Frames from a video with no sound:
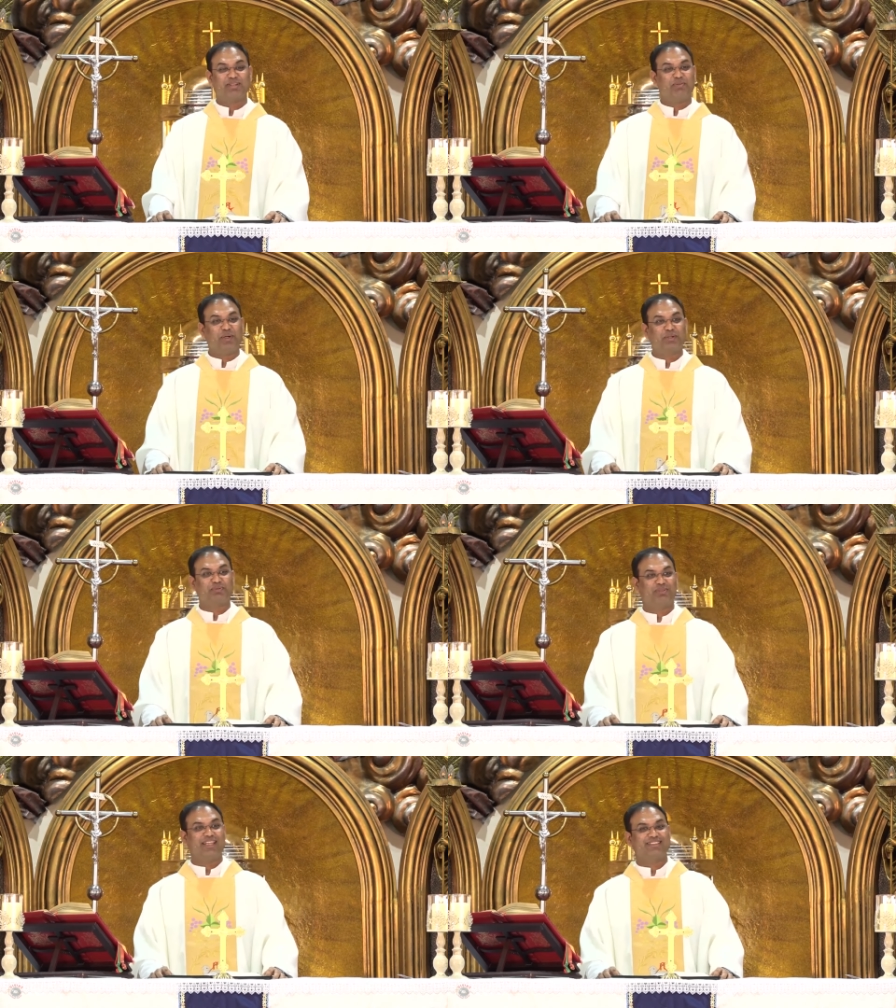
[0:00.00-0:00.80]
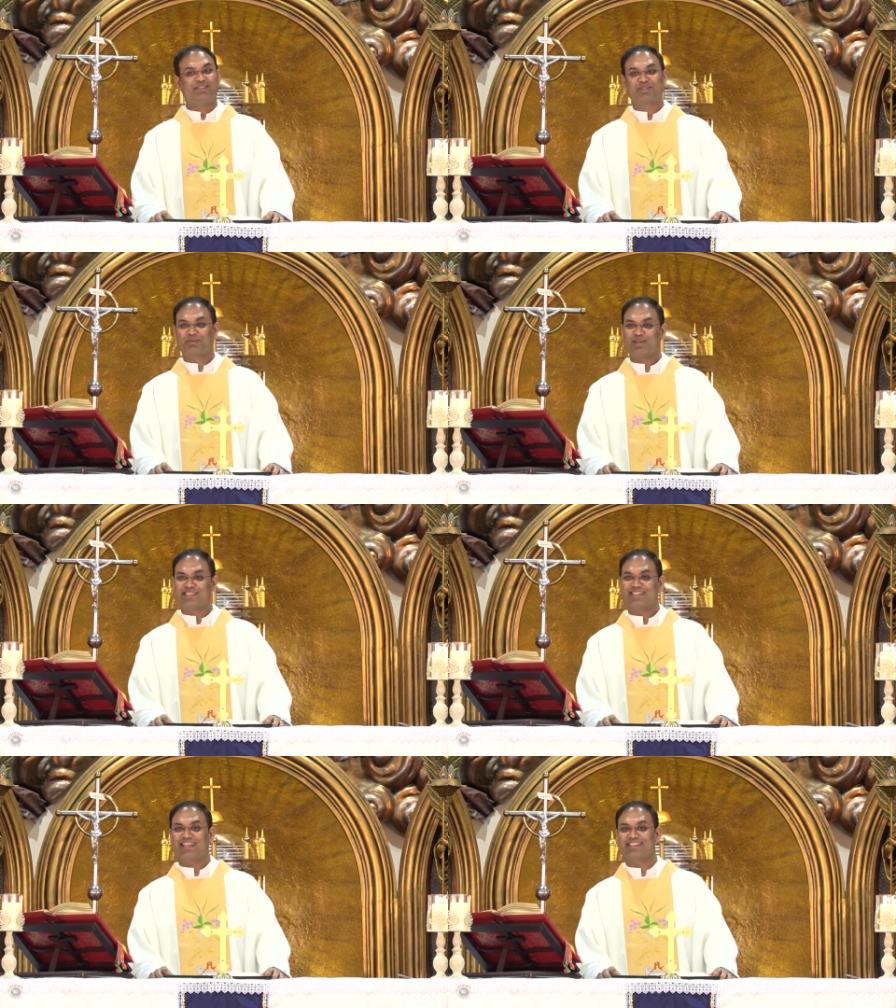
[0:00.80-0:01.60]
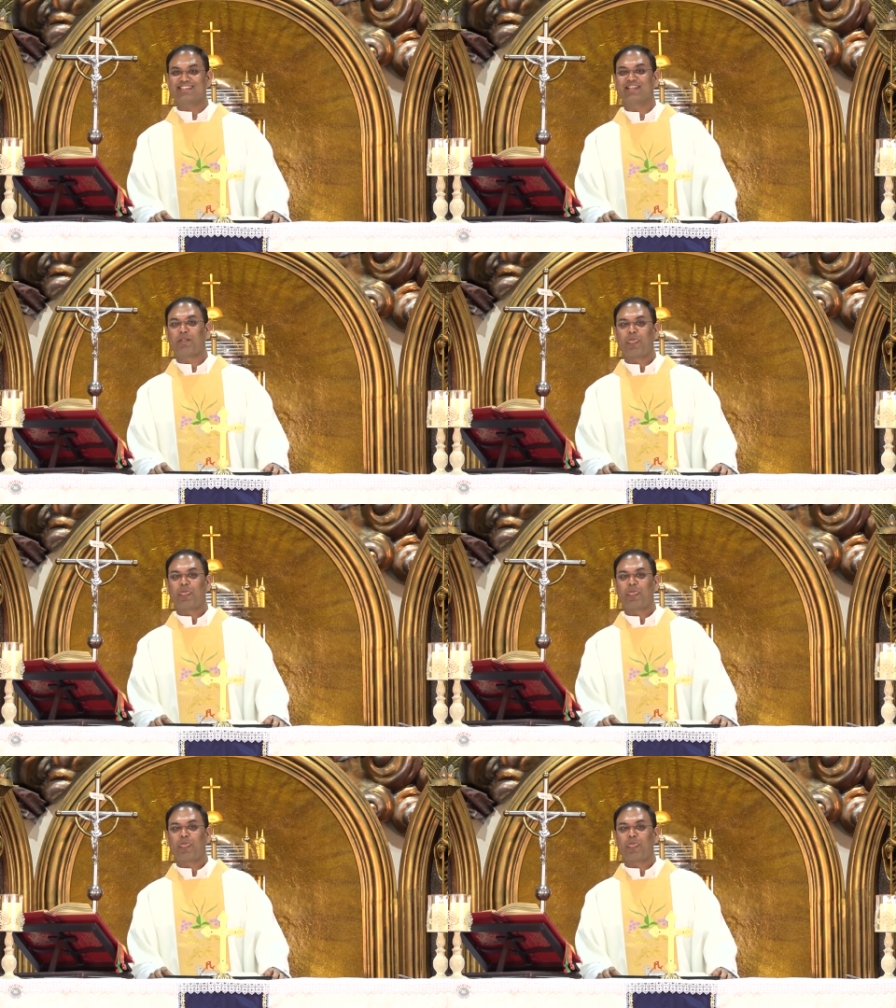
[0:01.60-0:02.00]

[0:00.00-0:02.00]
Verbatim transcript: didn't want to face those questions.